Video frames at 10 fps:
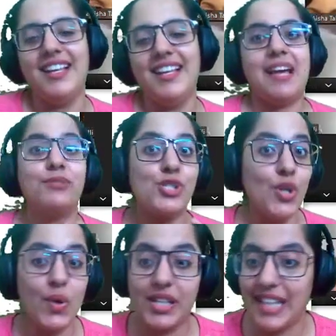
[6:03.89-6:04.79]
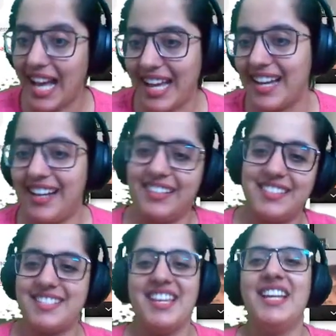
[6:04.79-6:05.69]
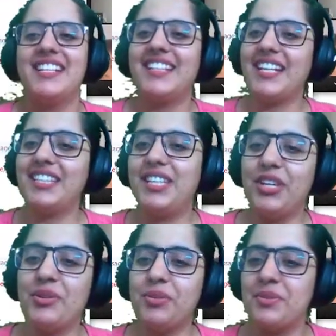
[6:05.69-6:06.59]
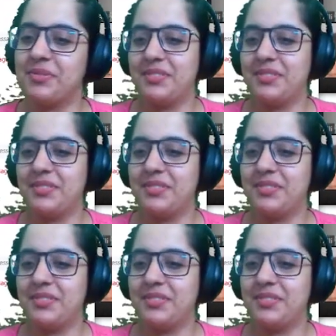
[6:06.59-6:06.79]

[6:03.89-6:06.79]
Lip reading: And I'm so glad. Thank you.